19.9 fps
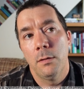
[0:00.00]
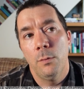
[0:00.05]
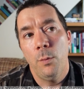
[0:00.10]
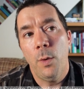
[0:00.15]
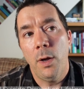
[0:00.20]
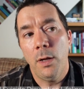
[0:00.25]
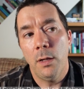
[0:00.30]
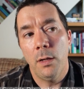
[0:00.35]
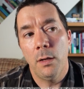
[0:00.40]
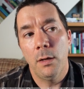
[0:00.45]

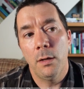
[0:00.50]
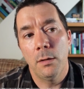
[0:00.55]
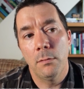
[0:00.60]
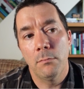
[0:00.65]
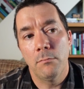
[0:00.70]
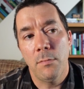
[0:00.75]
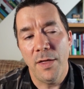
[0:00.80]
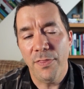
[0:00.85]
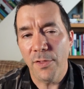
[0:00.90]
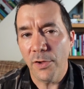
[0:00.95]
Well,
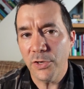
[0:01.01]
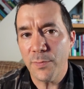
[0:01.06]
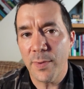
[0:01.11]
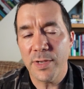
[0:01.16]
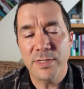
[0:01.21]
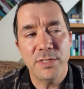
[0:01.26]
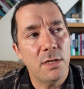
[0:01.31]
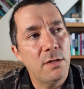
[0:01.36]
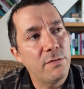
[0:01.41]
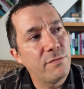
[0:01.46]
I thought to
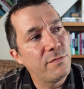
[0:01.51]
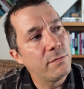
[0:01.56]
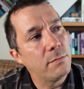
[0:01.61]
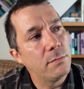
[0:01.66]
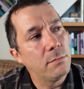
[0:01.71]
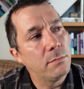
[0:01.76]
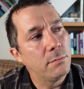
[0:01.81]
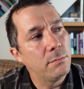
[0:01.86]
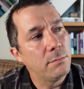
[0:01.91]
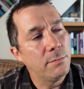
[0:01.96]
myself,
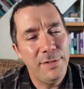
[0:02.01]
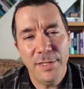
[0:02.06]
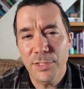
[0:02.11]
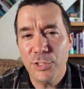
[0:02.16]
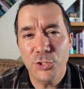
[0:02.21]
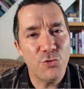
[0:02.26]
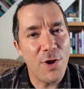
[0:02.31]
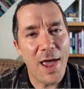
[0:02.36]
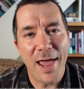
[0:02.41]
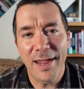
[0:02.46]

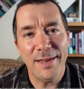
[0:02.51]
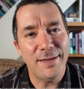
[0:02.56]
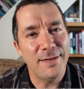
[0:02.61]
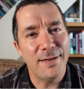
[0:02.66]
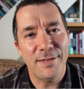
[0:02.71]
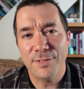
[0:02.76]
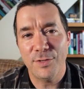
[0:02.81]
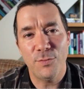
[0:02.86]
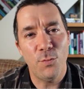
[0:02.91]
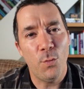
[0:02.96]
this dragon
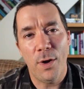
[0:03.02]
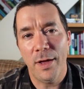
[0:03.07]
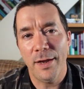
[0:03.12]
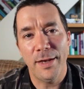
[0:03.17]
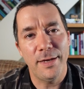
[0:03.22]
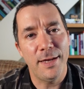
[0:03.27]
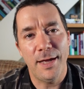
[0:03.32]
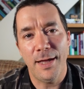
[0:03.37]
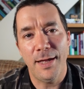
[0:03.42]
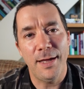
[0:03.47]
doesn't want
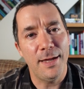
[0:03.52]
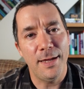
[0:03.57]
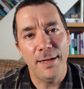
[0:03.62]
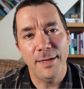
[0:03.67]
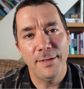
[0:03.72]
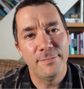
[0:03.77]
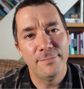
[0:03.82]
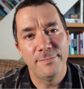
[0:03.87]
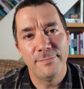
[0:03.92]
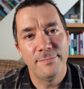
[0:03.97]
to
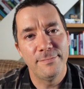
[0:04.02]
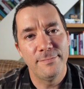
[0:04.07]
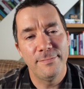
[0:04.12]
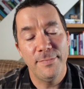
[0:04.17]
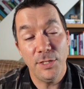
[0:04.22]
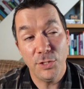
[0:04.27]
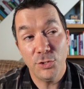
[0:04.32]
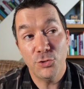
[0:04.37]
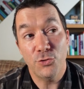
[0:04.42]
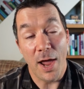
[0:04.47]
die.
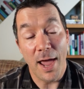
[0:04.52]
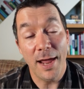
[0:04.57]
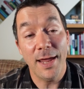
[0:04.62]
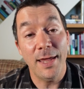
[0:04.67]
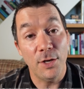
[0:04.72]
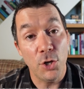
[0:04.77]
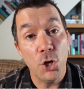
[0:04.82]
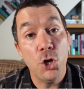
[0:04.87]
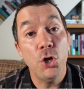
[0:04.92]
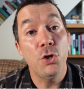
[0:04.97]
This
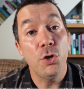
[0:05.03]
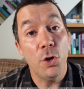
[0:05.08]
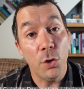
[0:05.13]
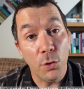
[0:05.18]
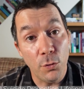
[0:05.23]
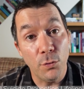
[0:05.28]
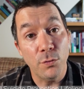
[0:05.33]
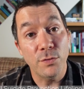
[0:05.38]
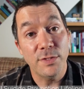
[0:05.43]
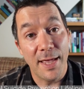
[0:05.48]
dragon
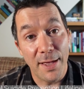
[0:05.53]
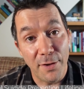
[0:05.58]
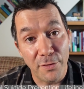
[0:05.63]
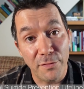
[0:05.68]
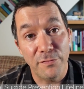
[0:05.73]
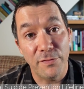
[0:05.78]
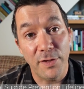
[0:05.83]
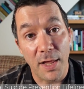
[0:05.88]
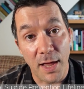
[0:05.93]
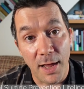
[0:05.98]
knows how to
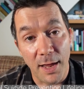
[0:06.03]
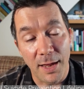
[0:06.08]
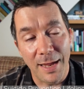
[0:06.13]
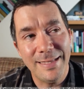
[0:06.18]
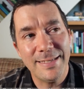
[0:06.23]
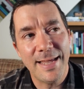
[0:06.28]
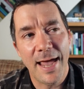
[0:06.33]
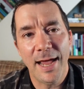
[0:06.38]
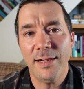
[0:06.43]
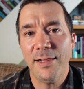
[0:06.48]
fly.
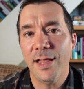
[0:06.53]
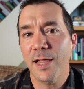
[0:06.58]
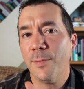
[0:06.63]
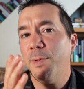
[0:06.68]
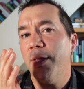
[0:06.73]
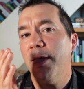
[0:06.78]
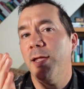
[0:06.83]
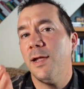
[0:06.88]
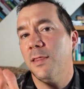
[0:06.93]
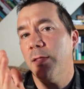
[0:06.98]
It's kind of like
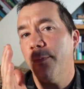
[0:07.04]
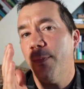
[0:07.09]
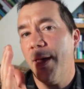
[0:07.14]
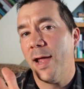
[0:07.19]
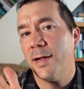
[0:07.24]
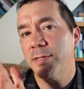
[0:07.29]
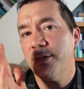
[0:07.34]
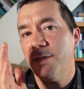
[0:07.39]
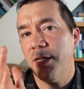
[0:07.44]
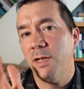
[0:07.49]
being in the
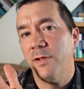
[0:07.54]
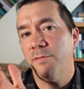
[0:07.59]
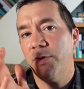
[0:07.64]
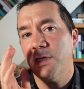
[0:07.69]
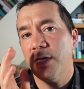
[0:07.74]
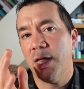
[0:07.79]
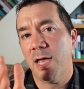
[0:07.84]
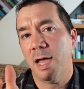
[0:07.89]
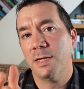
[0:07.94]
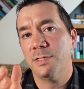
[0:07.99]
backseat of a
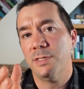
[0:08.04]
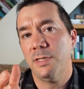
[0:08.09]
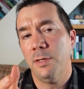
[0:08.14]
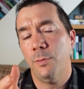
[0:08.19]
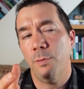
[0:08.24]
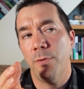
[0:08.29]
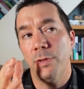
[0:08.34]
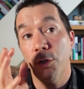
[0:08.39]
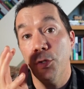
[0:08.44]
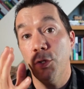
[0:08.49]
taxi
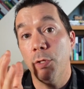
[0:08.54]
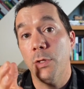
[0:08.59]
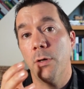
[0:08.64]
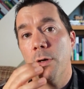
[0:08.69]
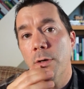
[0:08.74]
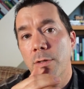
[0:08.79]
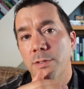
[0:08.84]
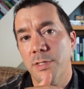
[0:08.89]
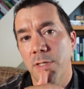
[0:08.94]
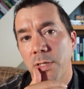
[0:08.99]
with a New
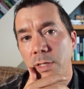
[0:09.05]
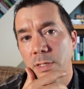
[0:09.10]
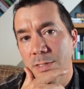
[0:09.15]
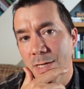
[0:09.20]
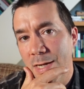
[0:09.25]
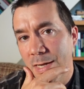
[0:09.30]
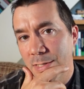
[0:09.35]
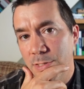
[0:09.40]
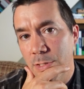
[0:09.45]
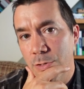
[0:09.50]
York City
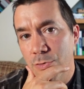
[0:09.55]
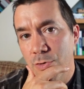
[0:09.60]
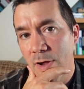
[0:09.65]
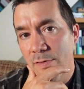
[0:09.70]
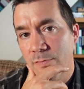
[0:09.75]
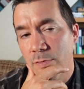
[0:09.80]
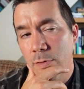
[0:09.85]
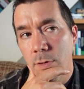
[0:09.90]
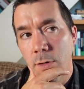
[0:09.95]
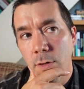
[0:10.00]
taxi
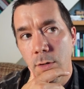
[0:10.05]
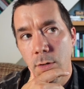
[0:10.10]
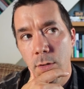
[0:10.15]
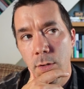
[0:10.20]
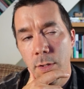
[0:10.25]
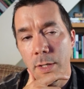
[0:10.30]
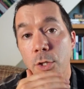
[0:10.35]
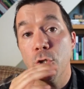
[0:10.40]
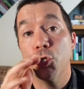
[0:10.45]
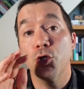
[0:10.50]
driver,
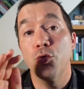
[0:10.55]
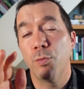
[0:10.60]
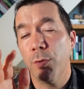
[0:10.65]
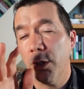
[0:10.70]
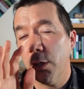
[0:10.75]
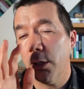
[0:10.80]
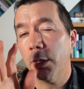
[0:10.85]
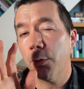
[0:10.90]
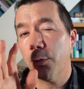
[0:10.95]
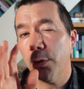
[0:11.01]
like a
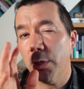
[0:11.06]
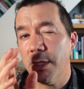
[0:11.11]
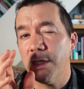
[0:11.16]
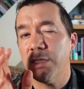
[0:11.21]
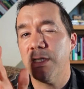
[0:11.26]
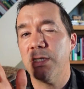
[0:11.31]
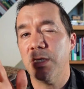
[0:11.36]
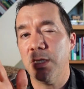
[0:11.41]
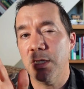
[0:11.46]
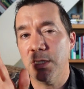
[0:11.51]
really, really
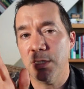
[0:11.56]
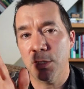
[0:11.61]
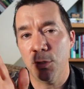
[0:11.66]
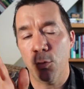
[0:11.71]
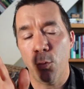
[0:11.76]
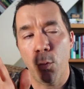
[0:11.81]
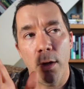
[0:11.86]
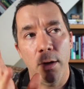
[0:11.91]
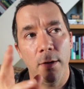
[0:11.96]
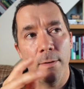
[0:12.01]

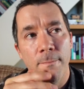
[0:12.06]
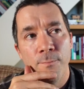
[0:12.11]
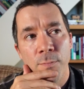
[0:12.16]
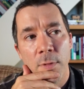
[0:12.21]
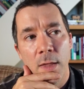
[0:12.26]
seasoned one.